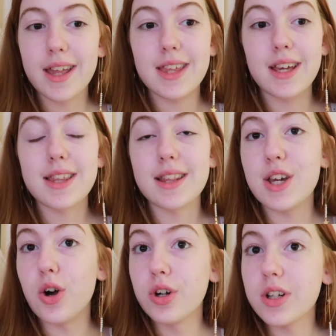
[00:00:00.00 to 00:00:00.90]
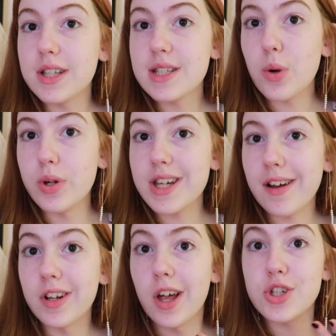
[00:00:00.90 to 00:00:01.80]
I think that the uncle is going to
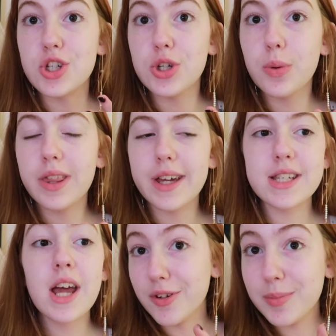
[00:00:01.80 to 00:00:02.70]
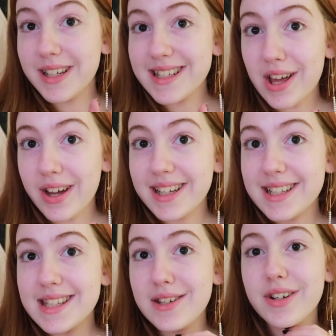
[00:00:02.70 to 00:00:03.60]
have a lot to do with it. Everybody's
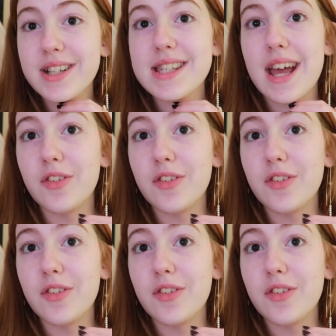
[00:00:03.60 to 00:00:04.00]
hiding secrets.